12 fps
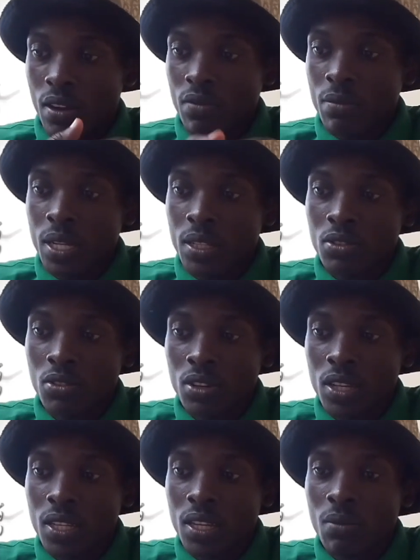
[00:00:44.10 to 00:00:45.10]
have been
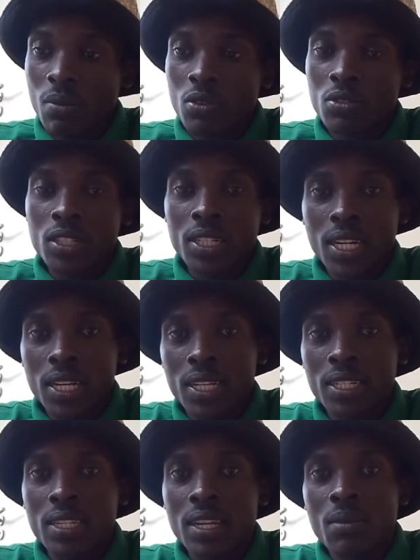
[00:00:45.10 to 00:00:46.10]
talking about
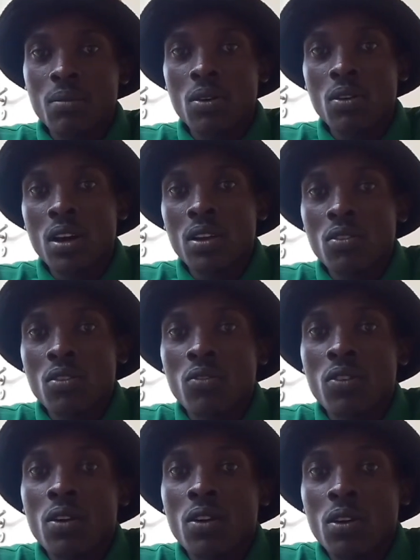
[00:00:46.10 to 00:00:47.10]
target number 1
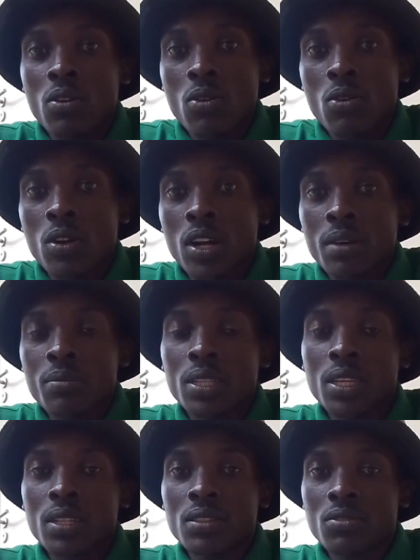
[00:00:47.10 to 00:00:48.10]
of our goal,
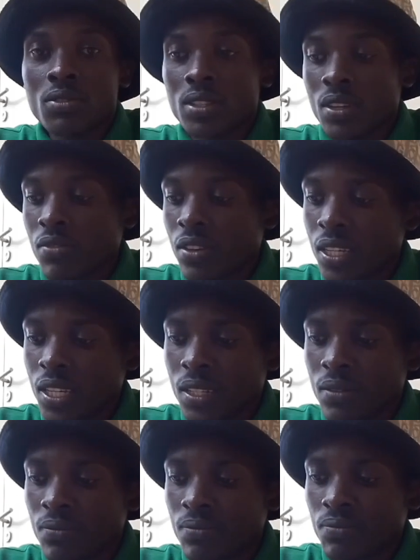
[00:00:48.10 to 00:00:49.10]
habitats
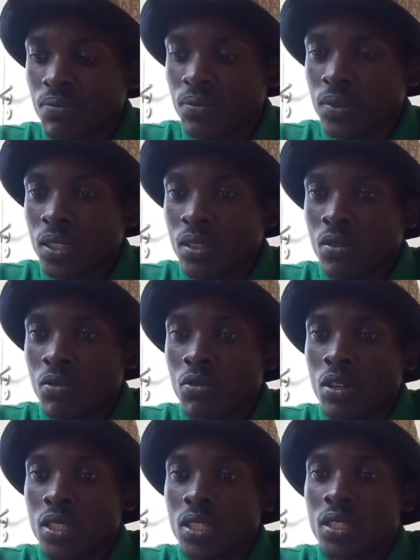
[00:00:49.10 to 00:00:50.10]
conservation,
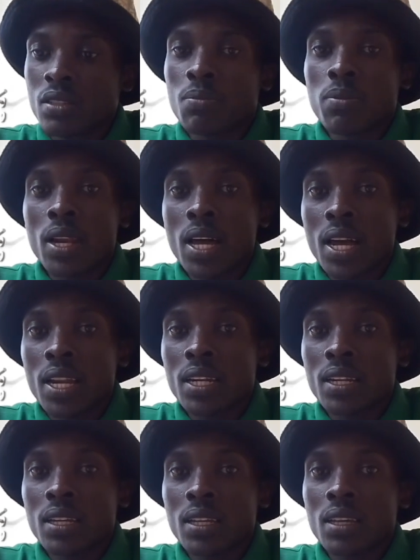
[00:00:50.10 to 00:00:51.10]
which is
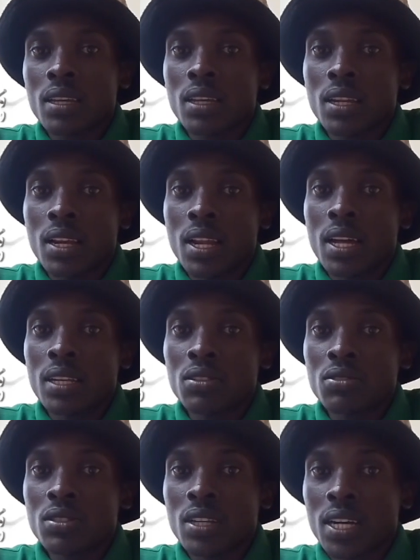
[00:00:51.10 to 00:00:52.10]
planned land
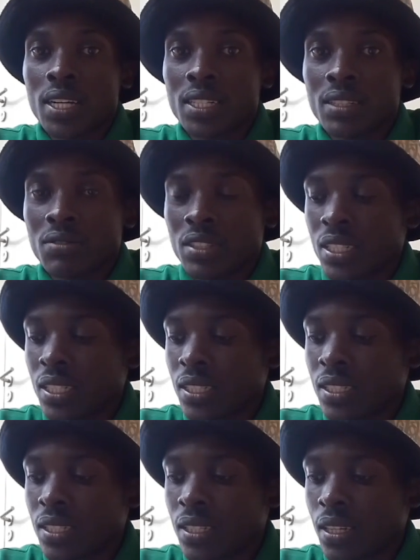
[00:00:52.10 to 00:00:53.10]
use
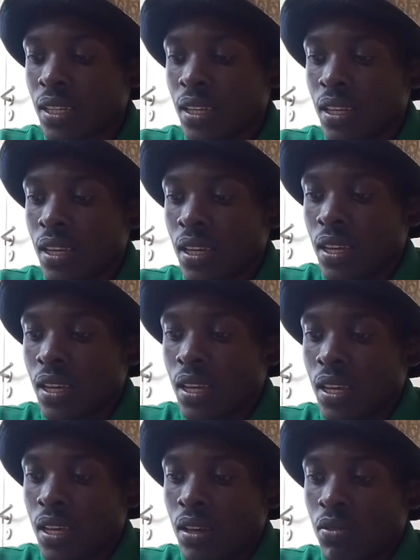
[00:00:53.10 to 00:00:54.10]
activities.
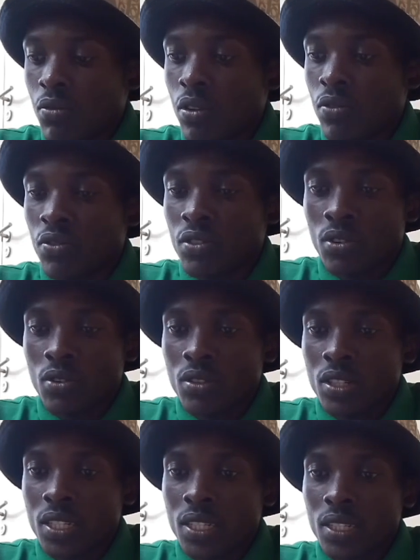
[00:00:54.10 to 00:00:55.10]
We've
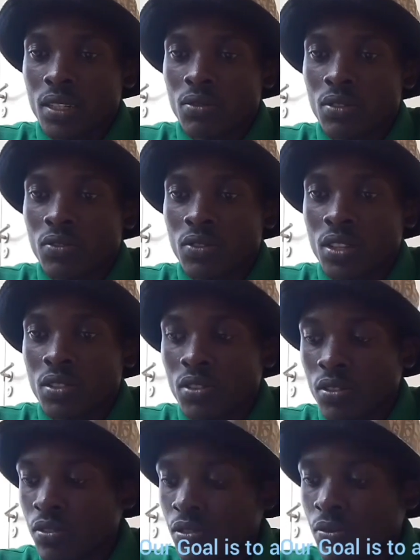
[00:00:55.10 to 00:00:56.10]

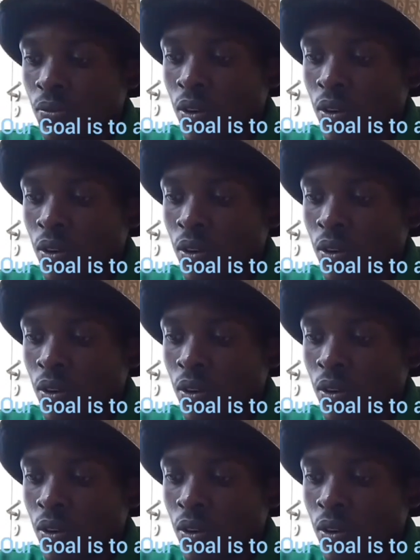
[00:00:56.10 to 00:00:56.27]
introduced